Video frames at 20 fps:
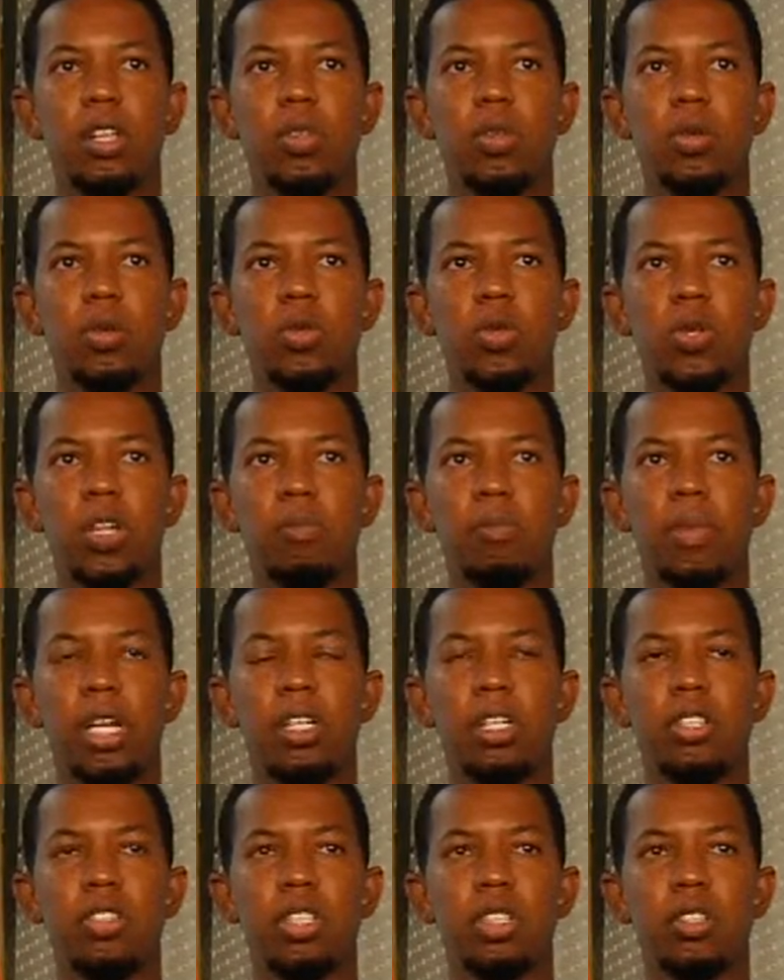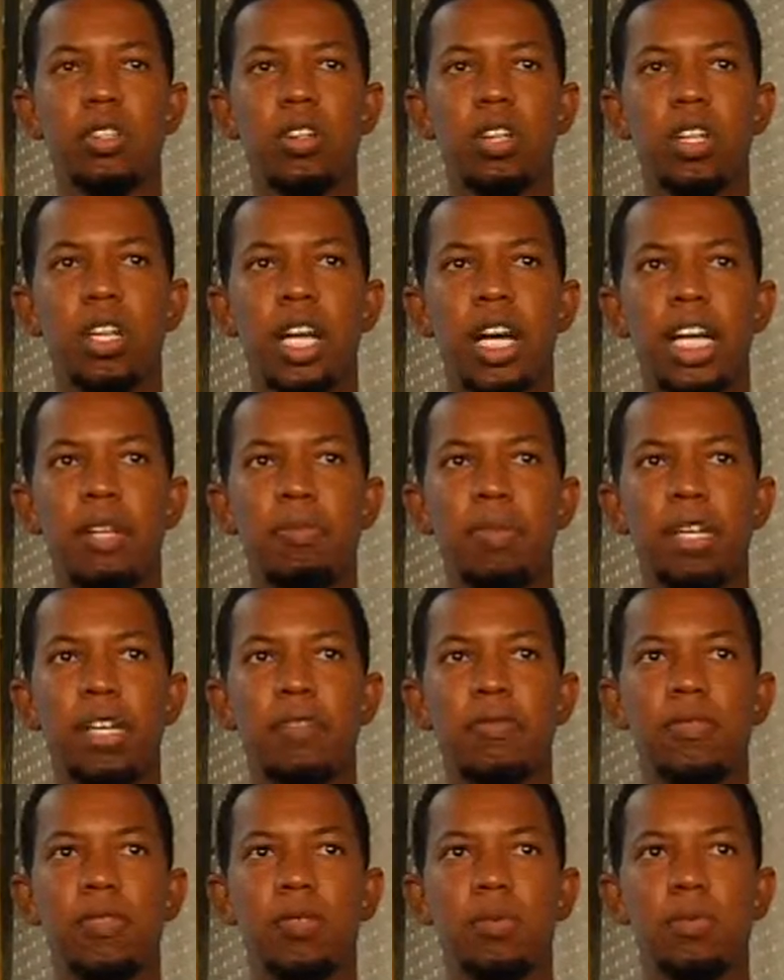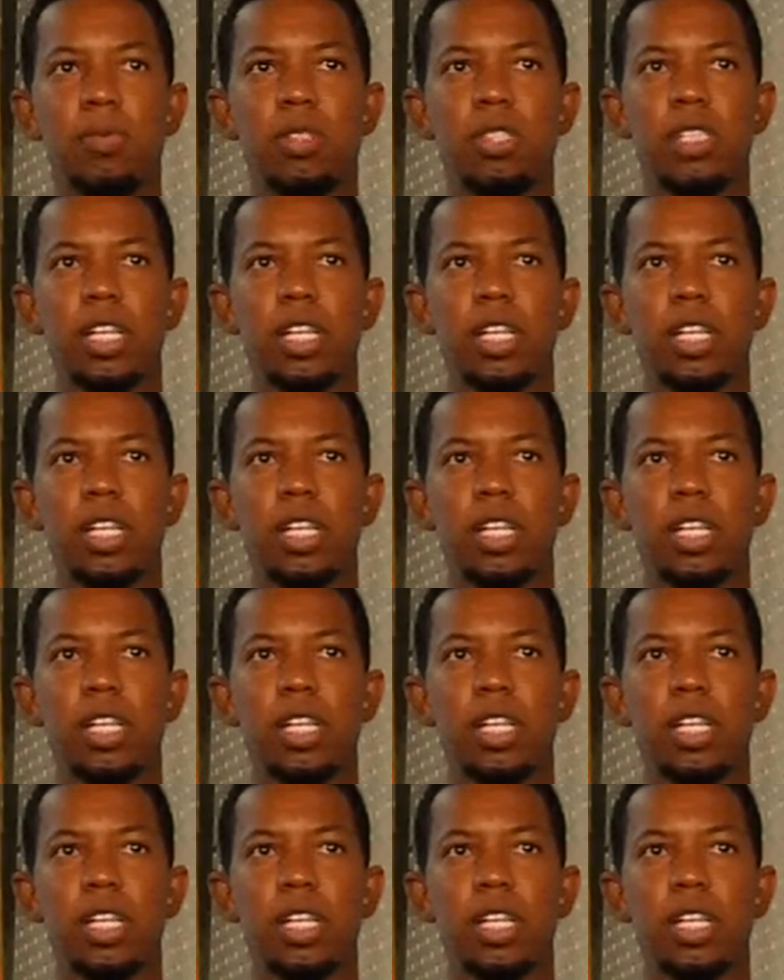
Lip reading: those who are managing online platforms.